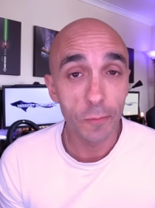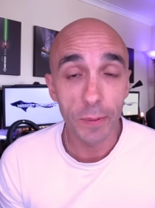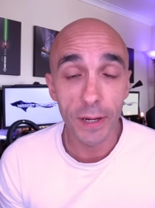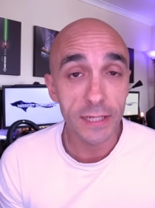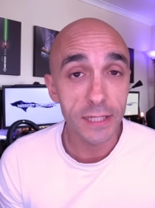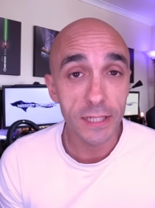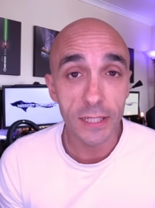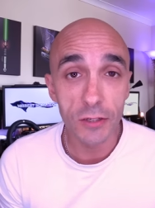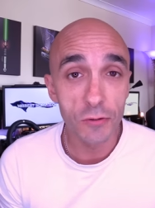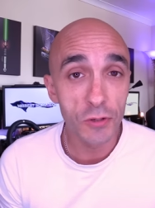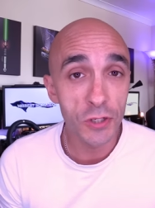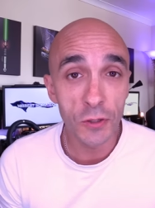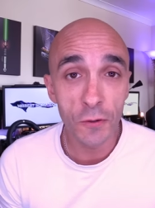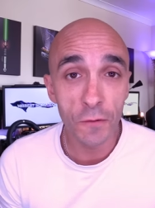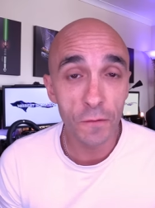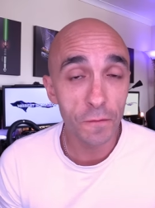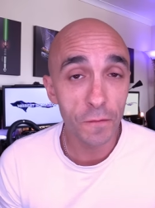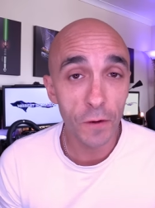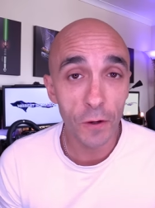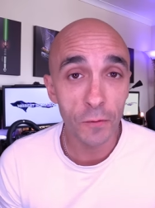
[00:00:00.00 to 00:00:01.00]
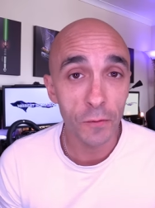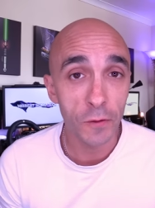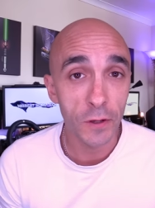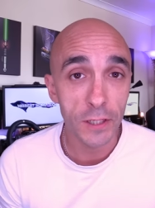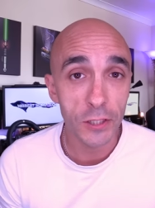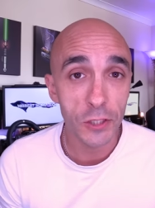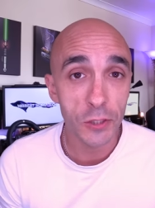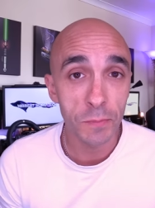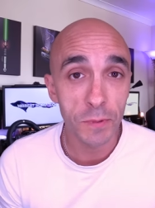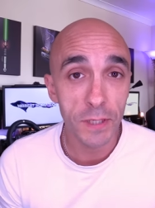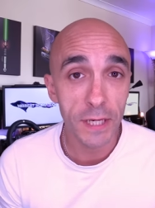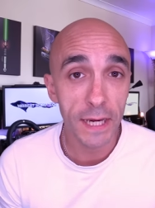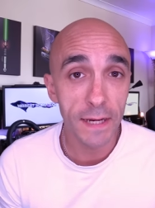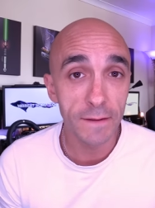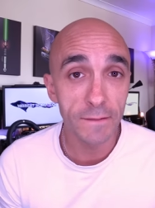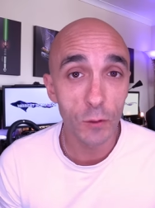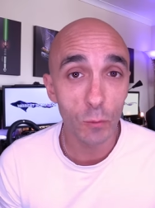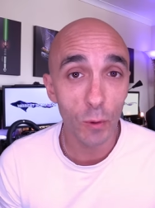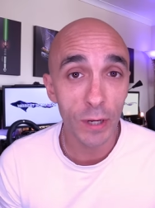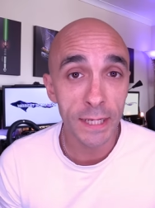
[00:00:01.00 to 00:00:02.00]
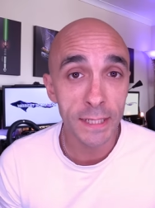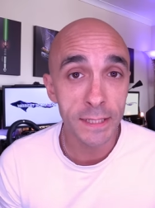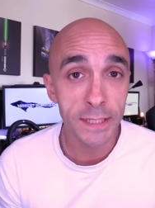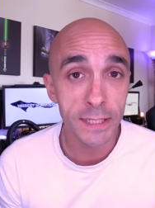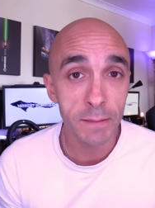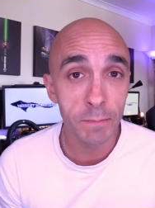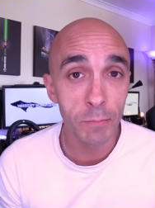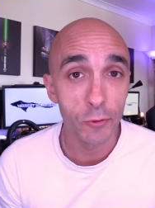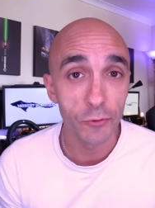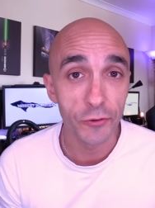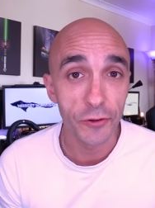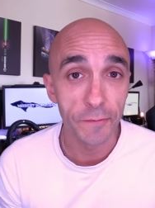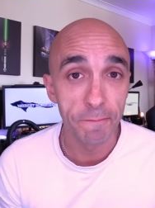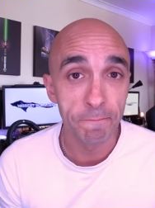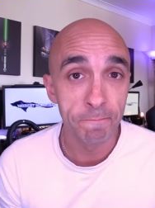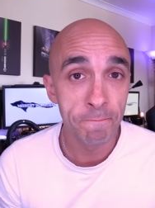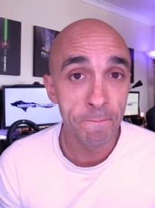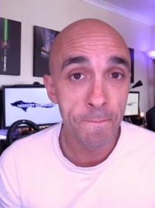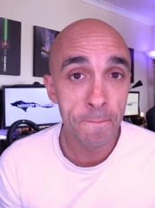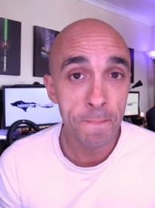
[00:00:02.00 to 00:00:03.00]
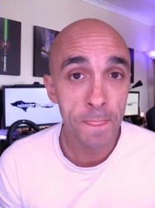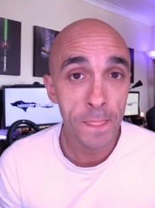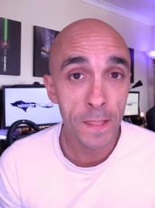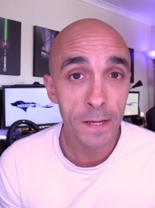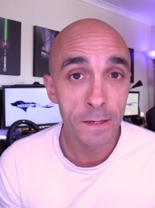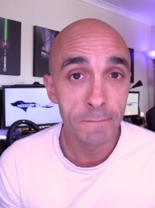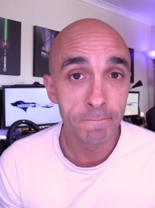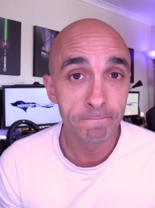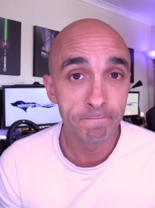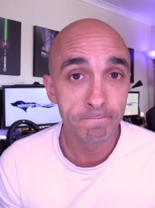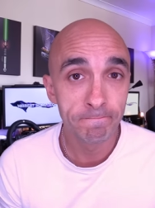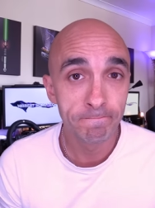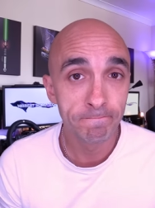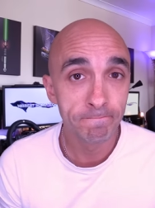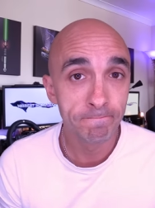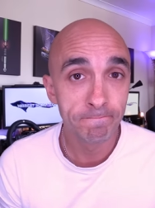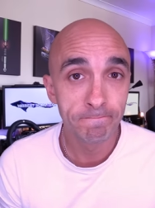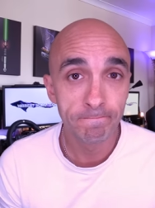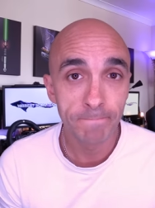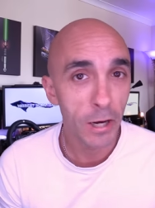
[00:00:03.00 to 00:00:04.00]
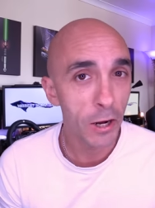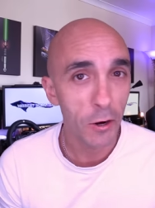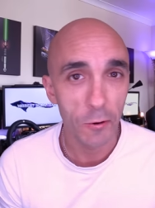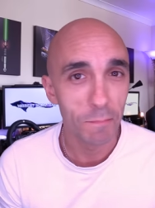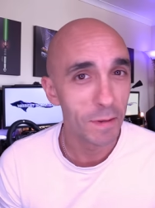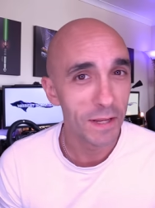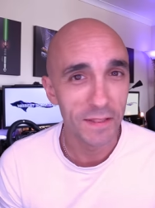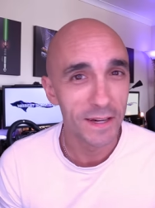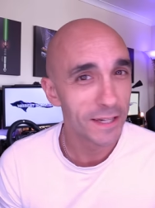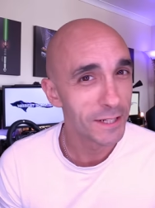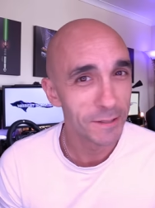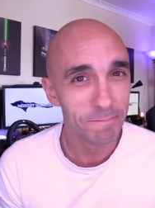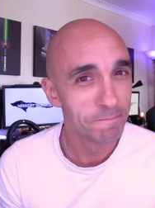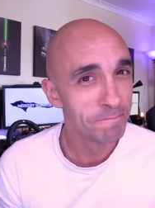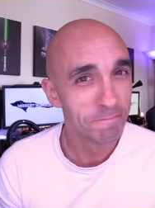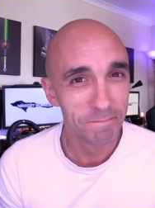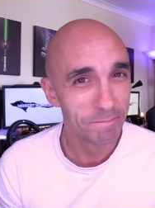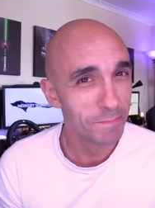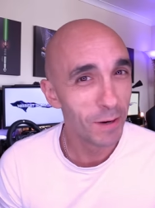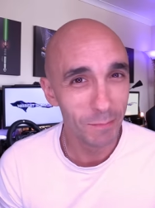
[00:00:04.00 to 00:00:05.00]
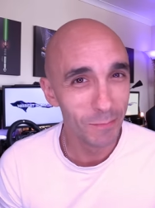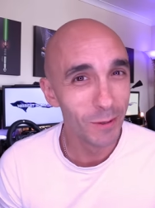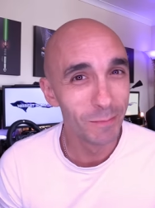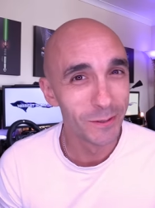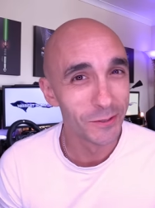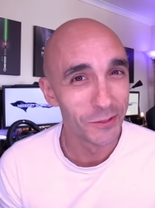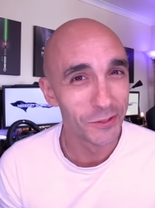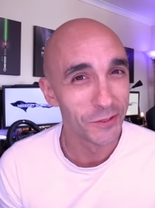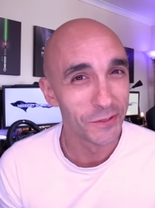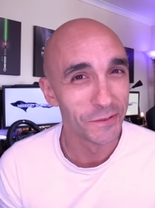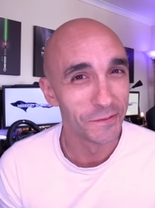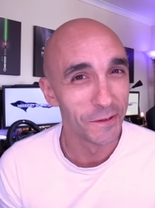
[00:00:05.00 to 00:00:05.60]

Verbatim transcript: back to using your phone like some cave-dwelling simpleton. I don't mean that. My mum uses her